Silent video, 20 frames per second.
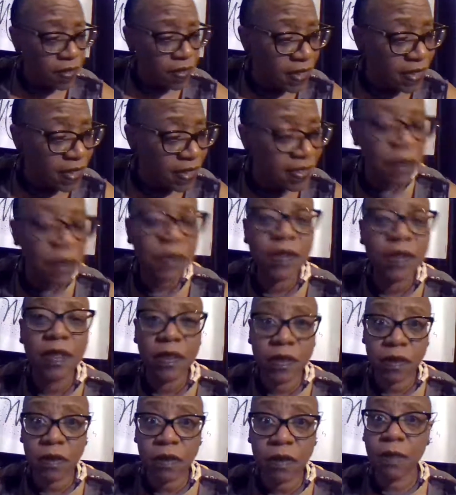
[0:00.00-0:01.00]
things I was
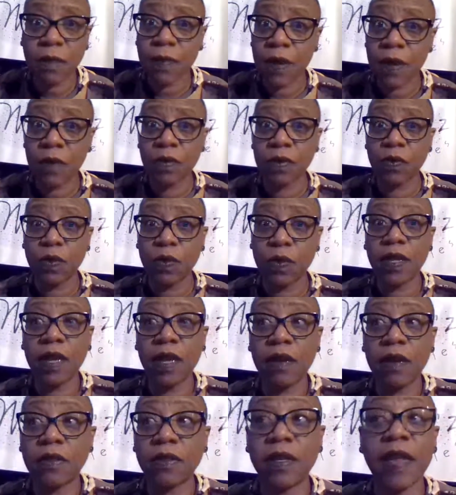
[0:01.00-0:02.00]
concerned about was, what the
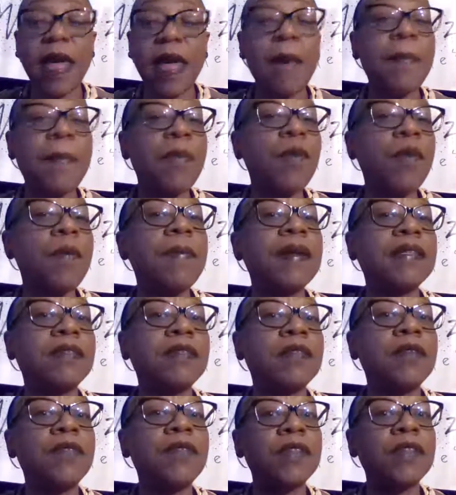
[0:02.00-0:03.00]
hell is going to happen with my
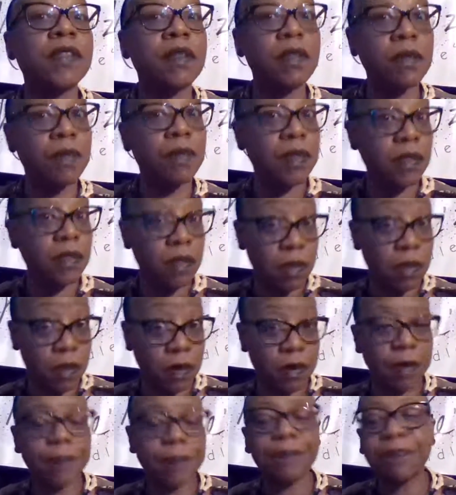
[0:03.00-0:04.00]
stuff? Is it going to be
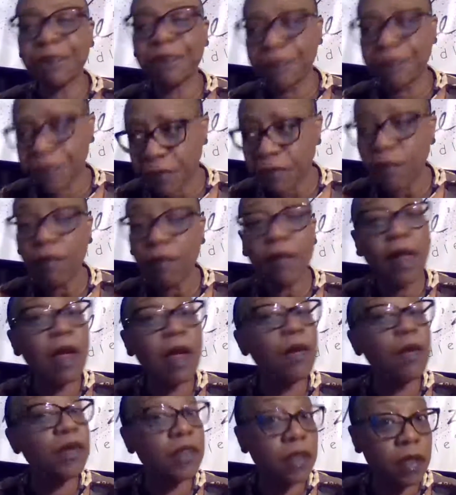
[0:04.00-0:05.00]
secure?
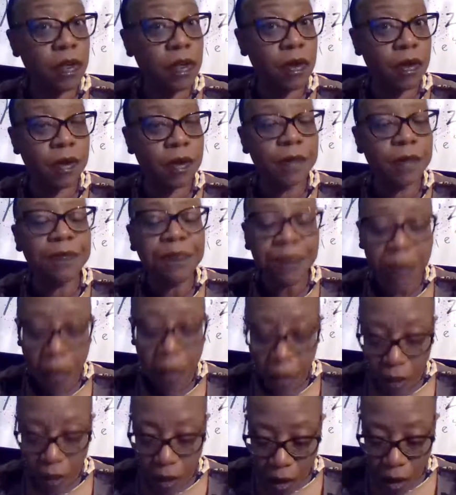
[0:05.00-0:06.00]
It was secure.
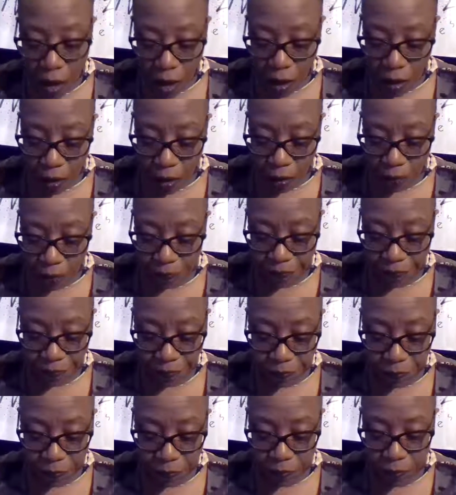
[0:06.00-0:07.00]

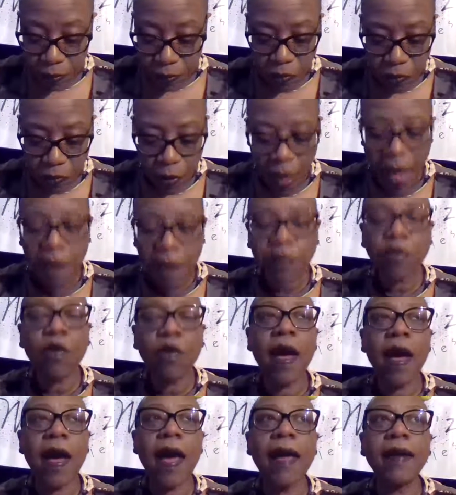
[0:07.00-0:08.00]
So
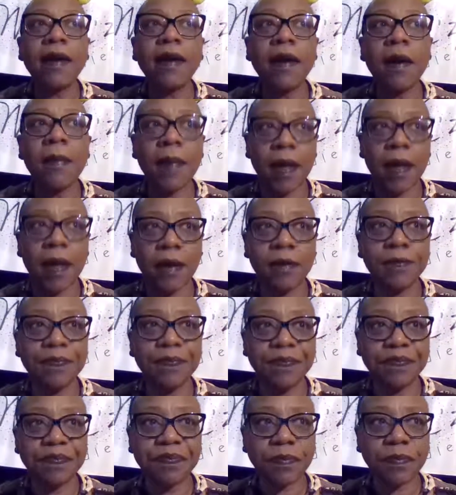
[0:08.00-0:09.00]
after I come out,
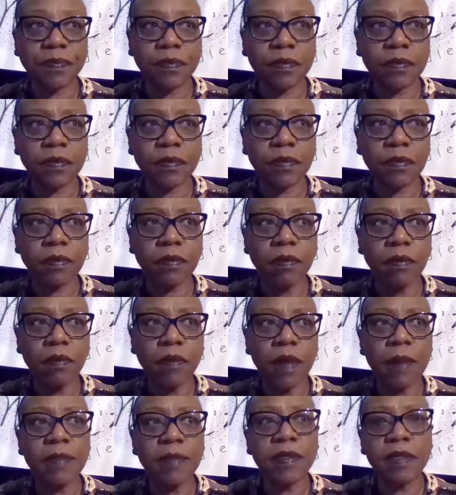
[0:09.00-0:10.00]

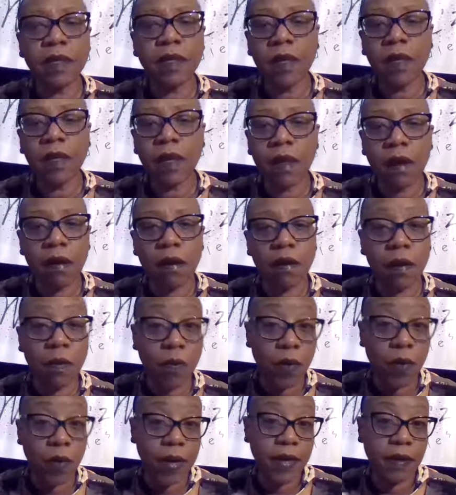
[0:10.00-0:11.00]
I'm sitting there and
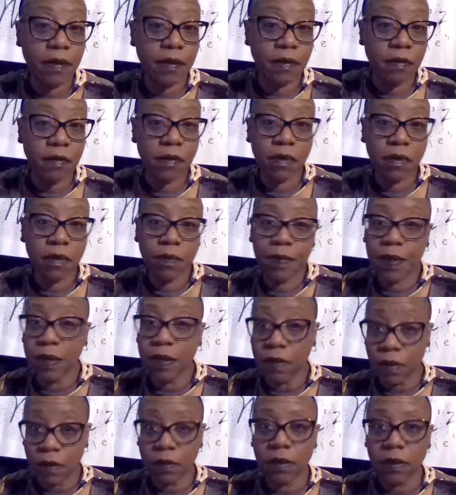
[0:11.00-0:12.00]
I'm waiting to be
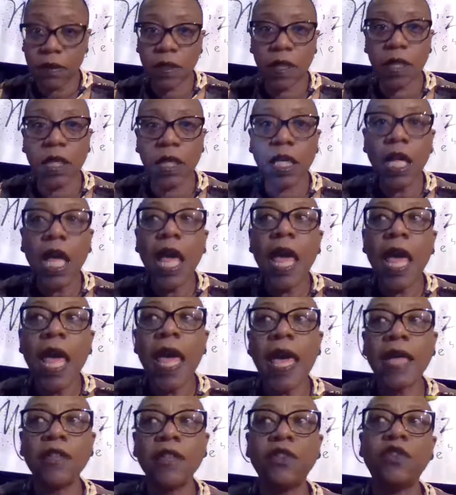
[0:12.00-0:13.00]
called in.
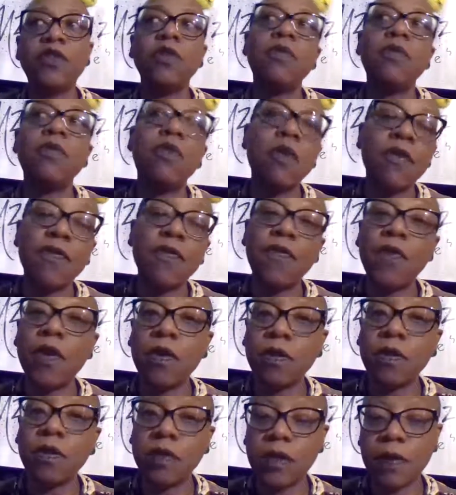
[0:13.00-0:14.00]
And 2 more
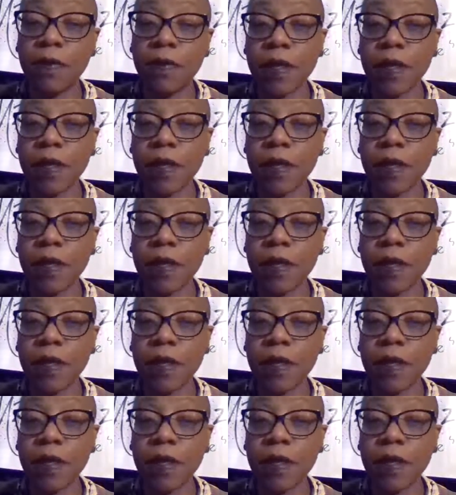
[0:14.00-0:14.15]
folks, the